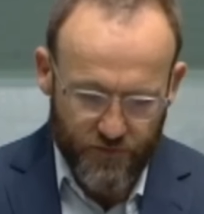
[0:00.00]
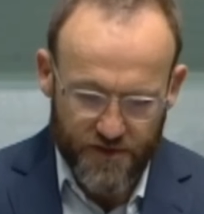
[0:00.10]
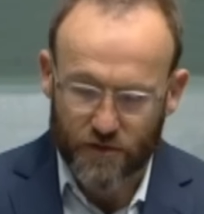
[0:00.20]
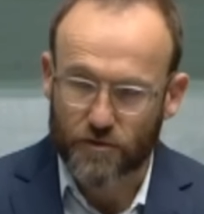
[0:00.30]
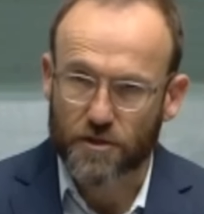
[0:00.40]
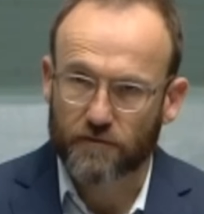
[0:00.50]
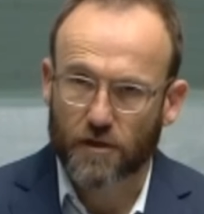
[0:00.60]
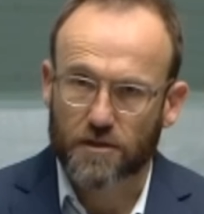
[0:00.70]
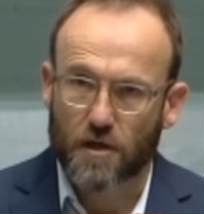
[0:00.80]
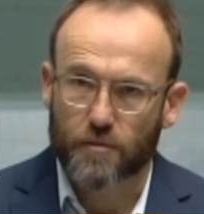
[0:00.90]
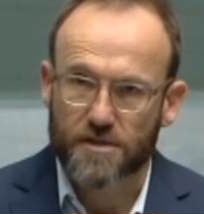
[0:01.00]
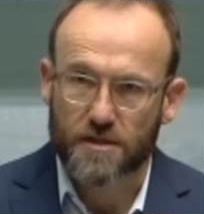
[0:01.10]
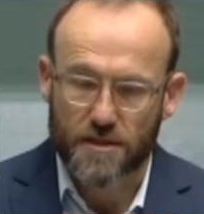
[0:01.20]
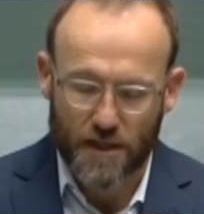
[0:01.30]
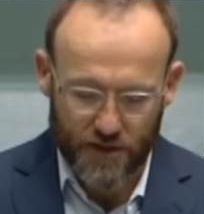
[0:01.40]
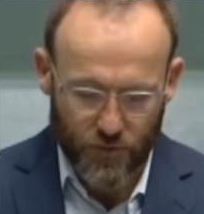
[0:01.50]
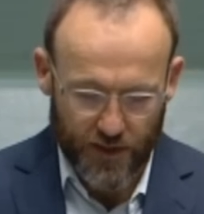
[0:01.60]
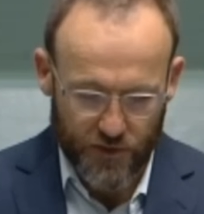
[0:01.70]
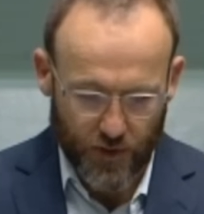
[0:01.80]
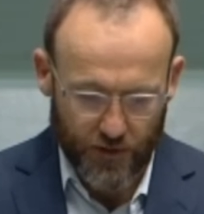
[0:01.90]
resolution of October 16,
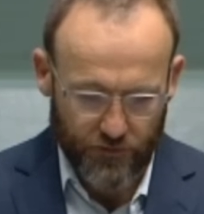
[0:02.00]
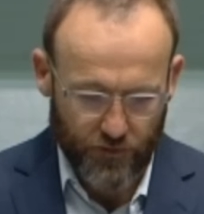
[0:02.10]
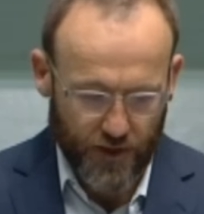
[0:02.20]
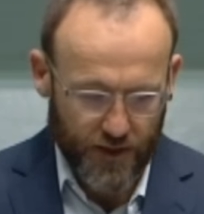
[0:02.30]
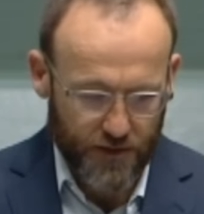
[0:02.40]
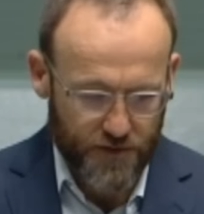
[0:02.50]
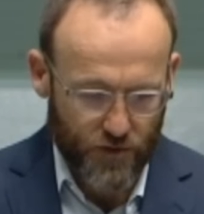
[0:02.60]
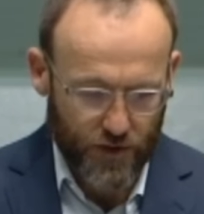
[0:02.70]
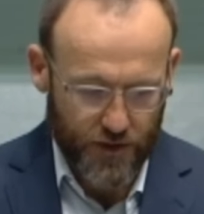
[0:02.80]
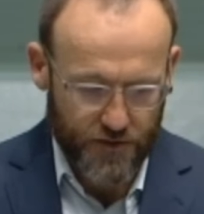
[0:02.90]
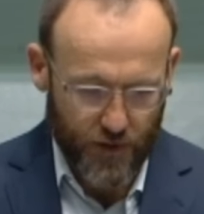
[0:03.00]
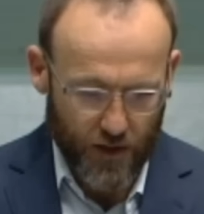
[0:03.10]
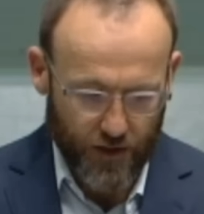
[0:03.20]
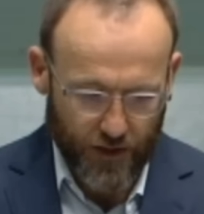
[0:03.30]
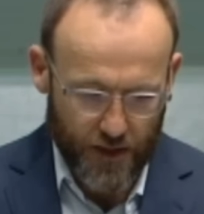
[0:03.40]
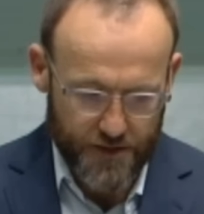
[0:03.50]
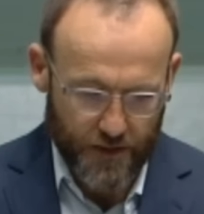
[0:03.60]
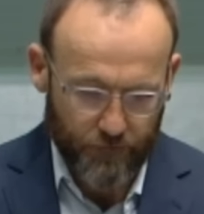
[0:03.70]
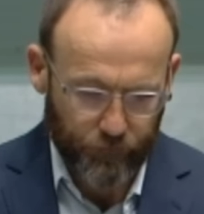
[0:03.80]
2023 concerning Israel and Gaza,